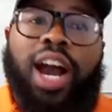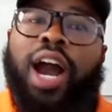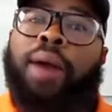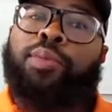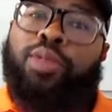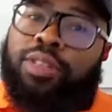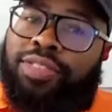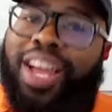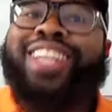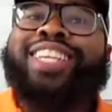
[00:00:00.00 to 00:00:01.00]
hop on a
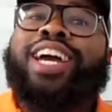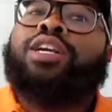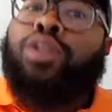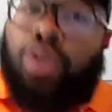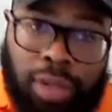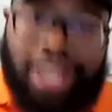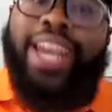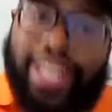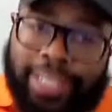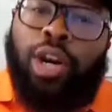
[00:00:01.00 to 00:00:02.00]
flight down to
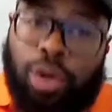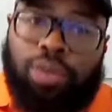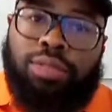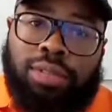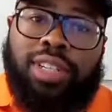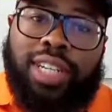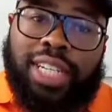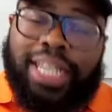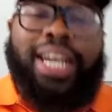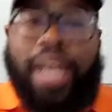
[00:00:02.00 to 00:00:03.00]
Orlando,
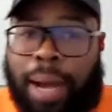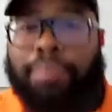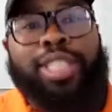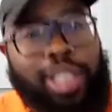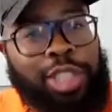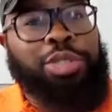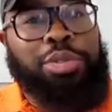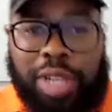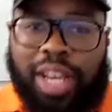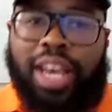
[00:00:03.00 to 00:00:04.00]
and I'm gonna see
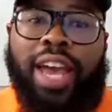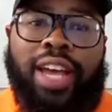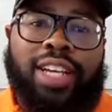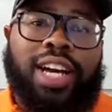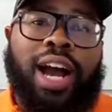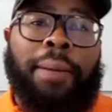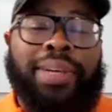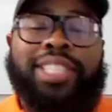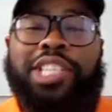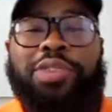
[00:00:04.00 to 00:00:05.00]
you. I'm
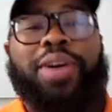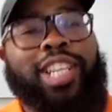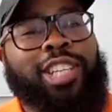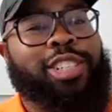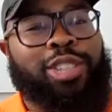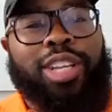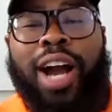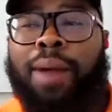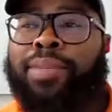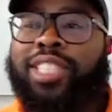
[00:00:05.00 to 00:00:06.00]
gonna see you at a
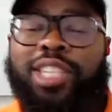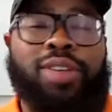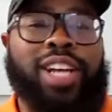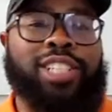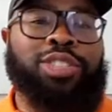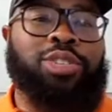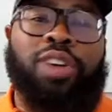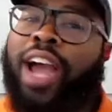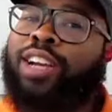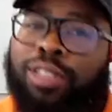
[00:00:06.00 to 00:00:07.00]

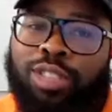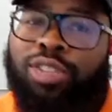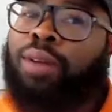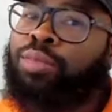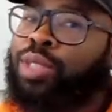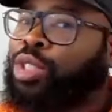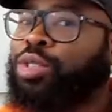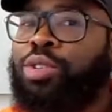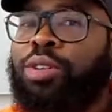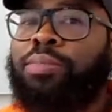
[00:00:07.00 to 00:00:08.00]
store. I ain't gonna drop the
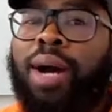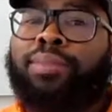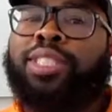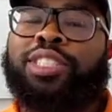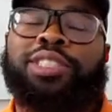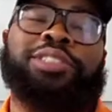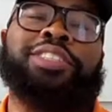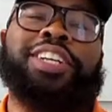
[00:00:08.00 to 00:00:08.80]
store. I'm gonna see you.